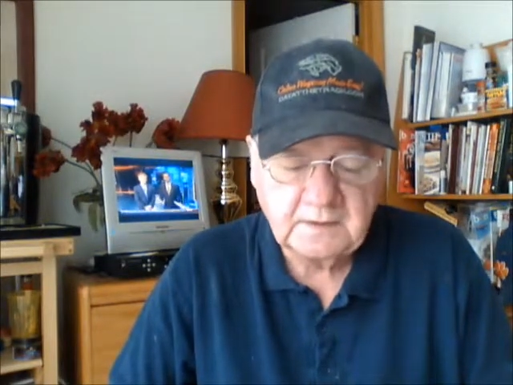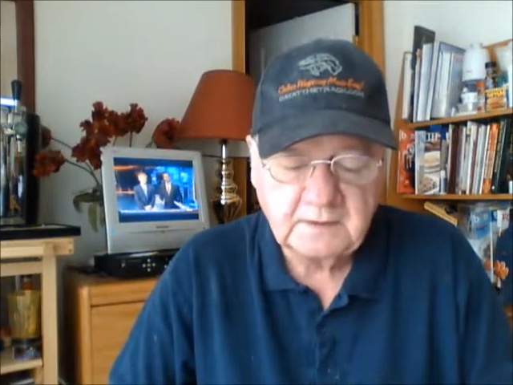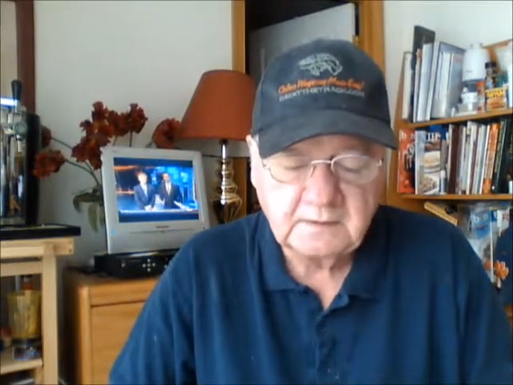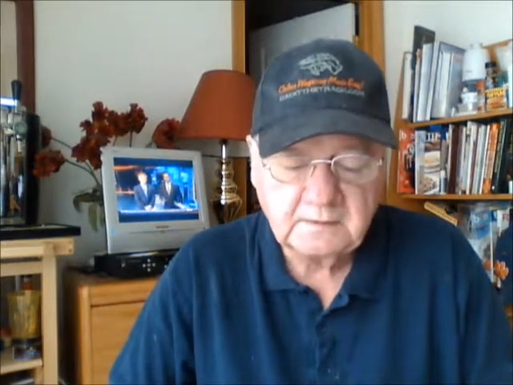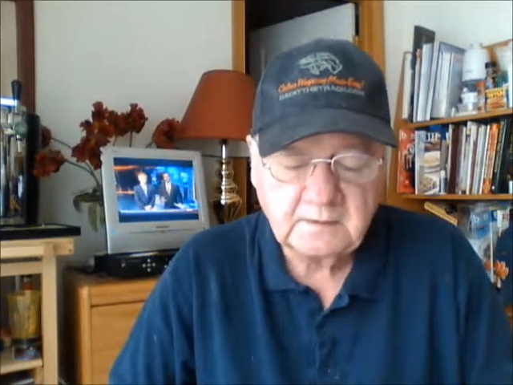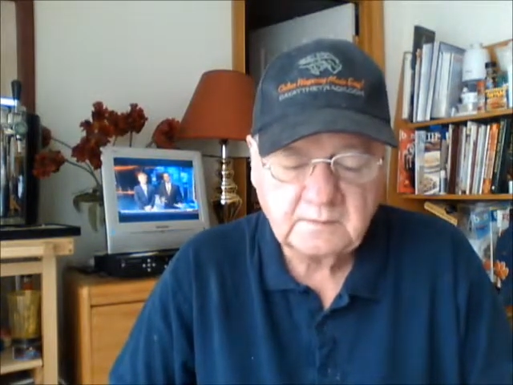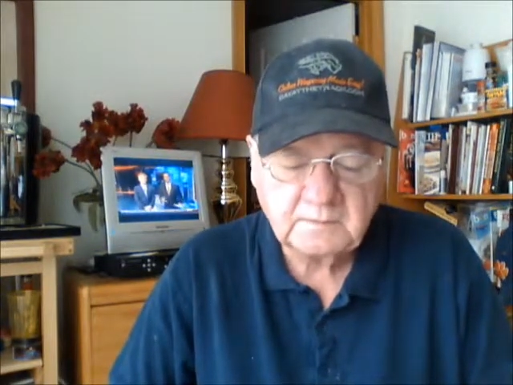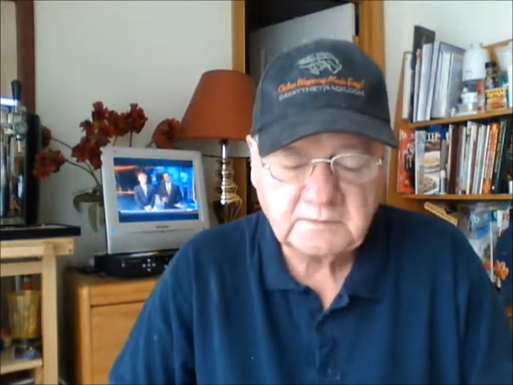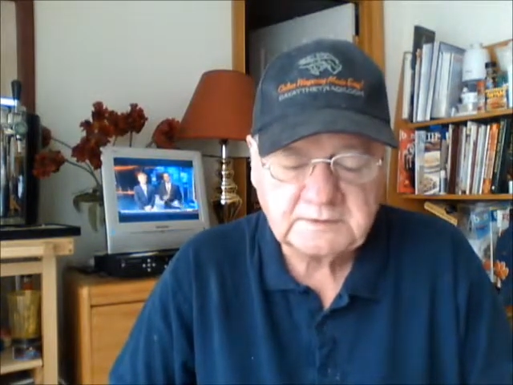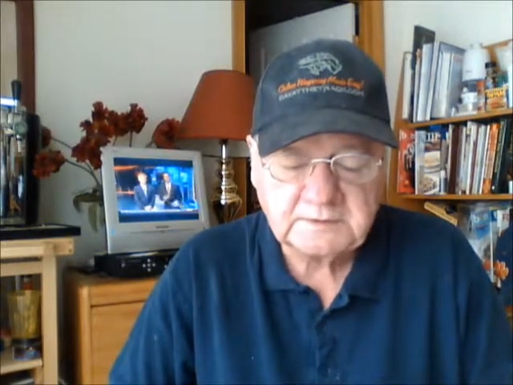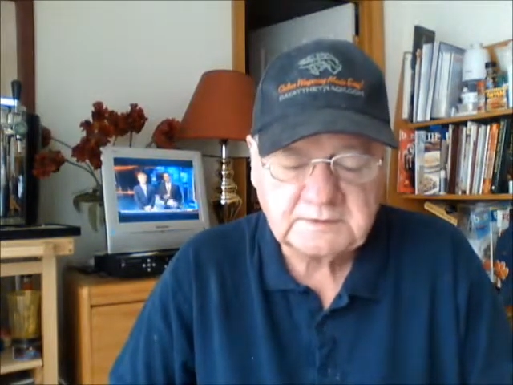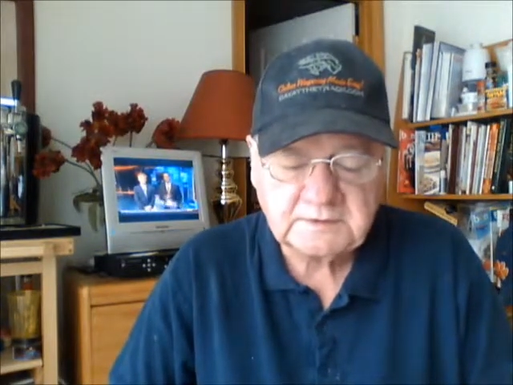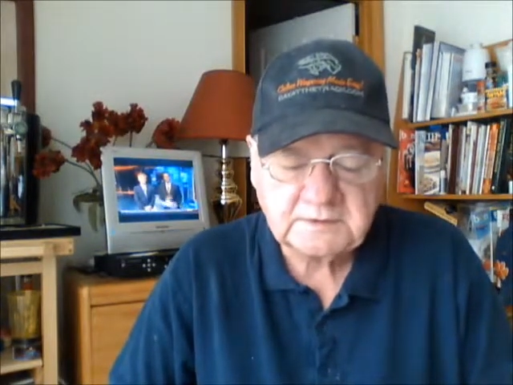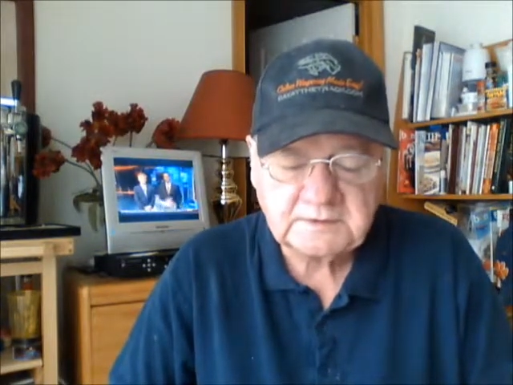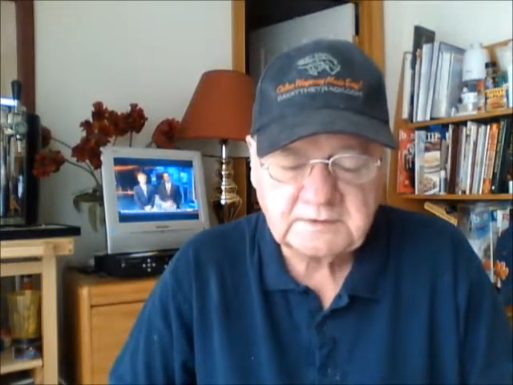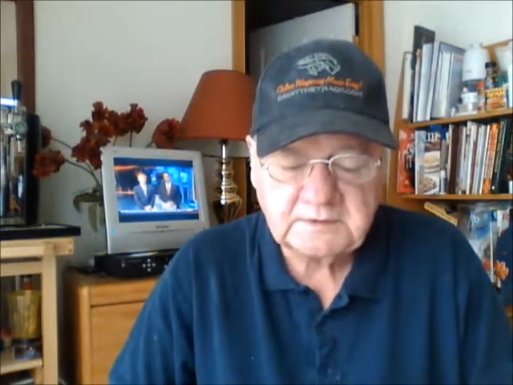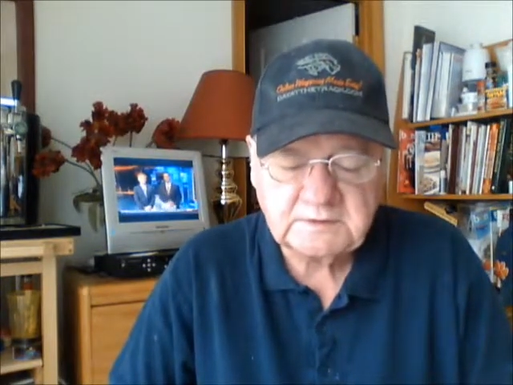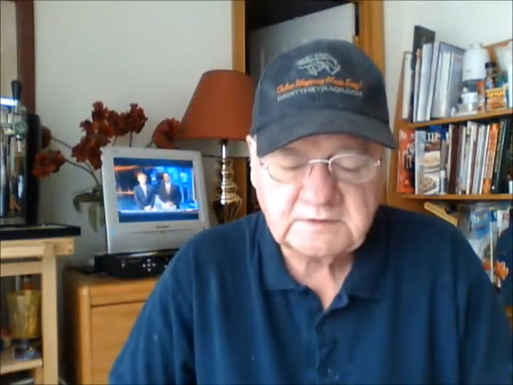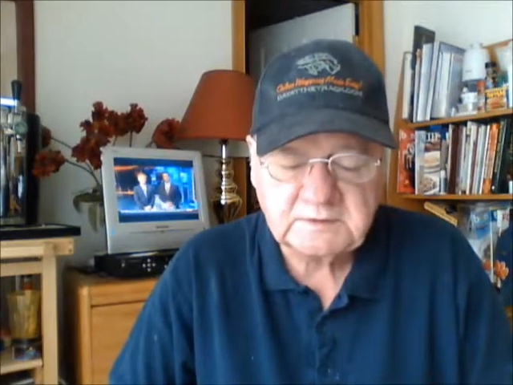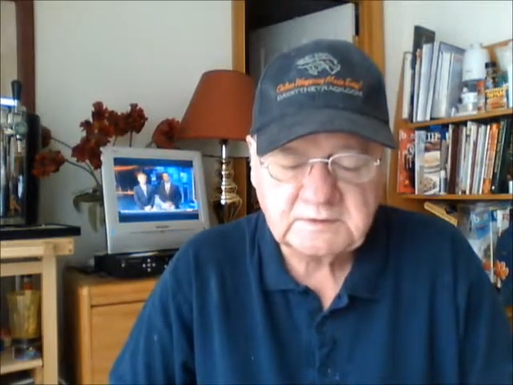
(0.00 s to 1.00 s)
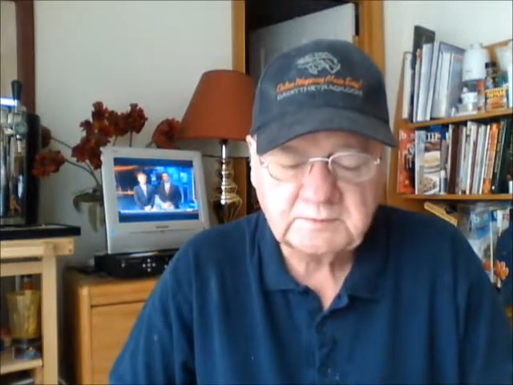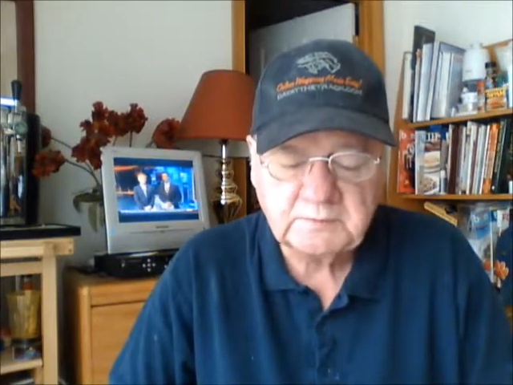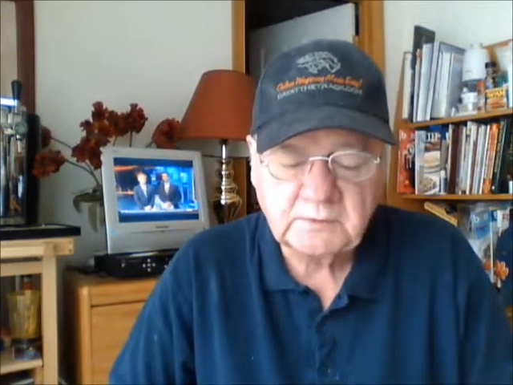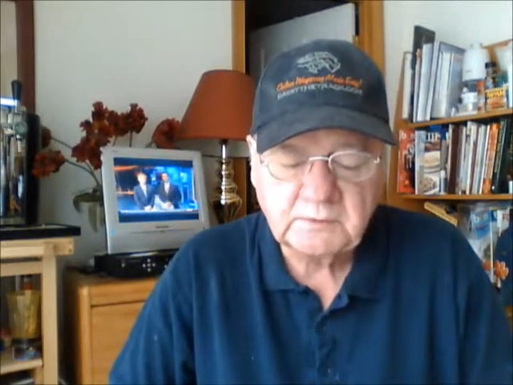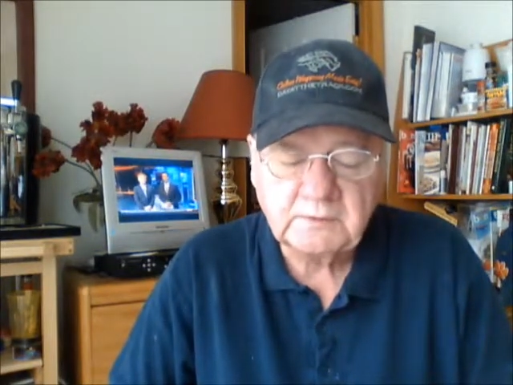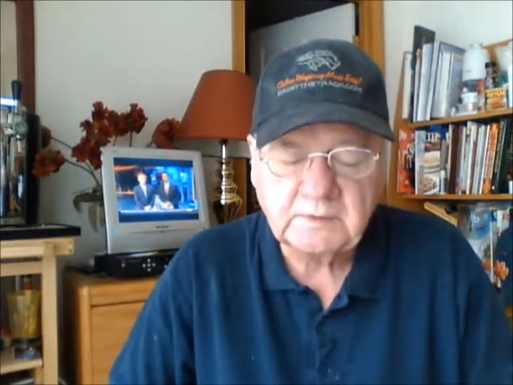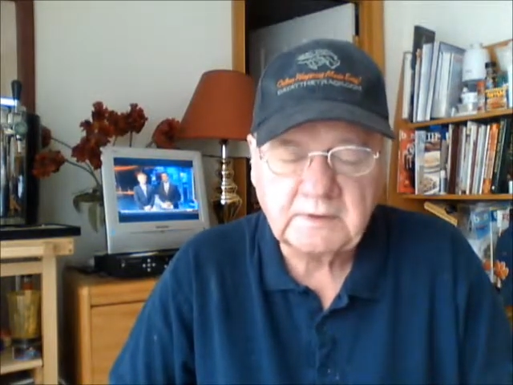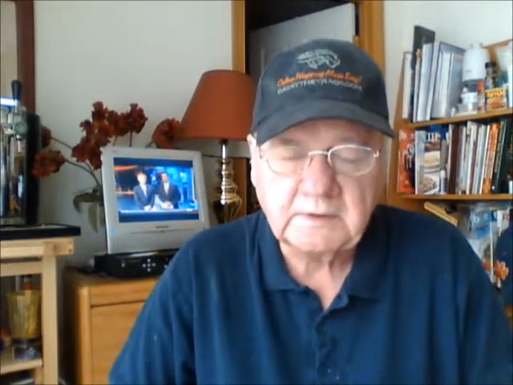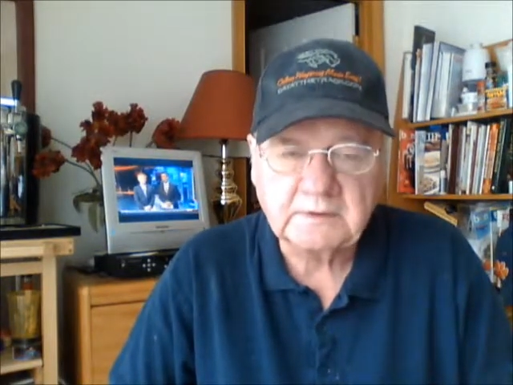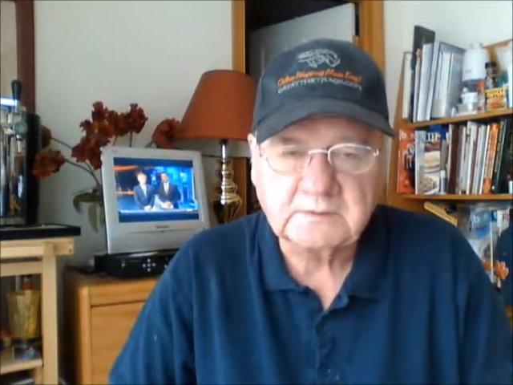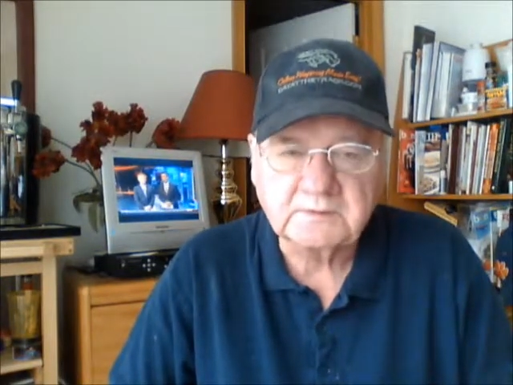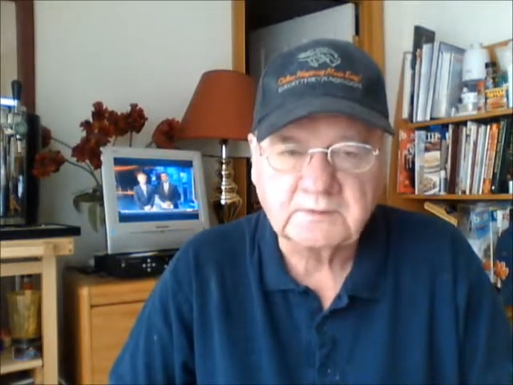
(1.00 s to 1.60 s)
Number six, He's Spooky,